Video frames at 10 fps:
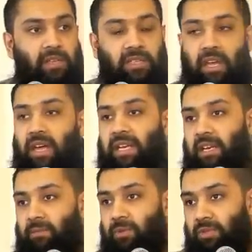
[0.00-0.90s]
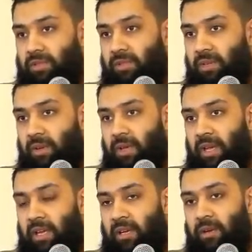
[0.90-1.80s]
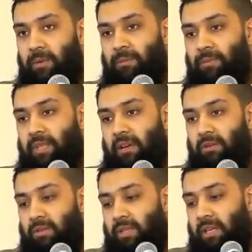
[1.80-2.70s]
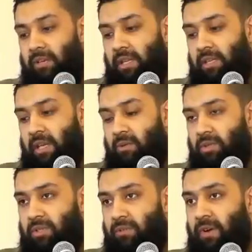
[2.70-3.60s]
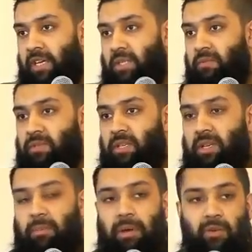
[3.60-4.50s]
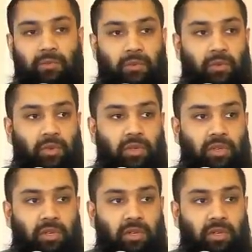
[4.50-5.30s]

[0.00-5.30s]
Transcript: Certain animals, okay, they'll, they, they will suffice with a certain amount of food.